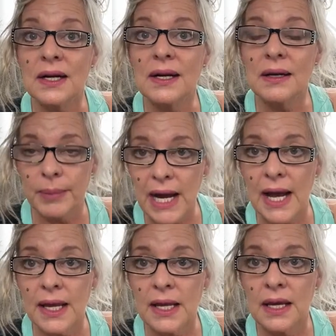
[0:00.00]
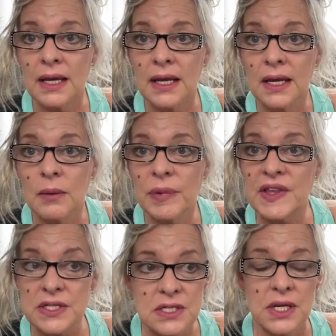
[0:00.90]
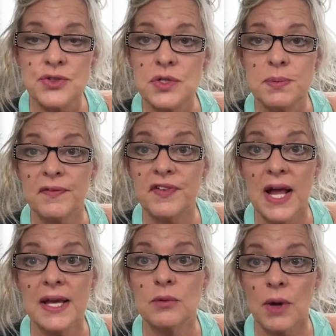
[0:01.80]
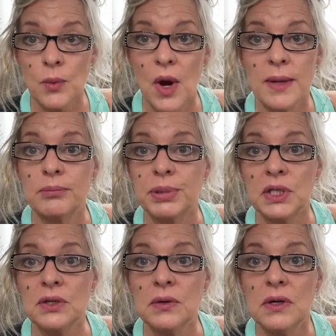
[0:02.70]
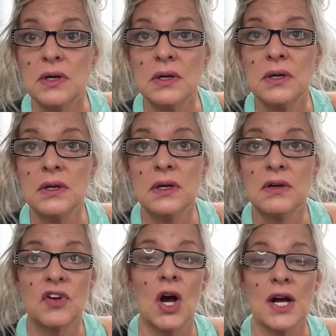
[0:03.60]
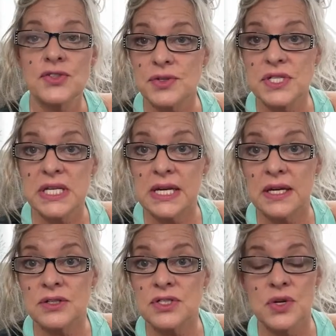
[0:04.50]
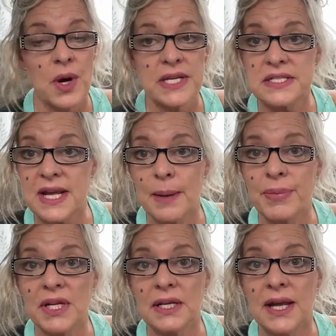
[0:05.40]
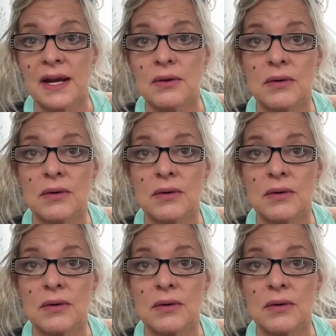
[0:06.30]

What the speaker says: Goodbye. But this country's been flying red, white, and blue for hundreds of years. You ain't stopping it now.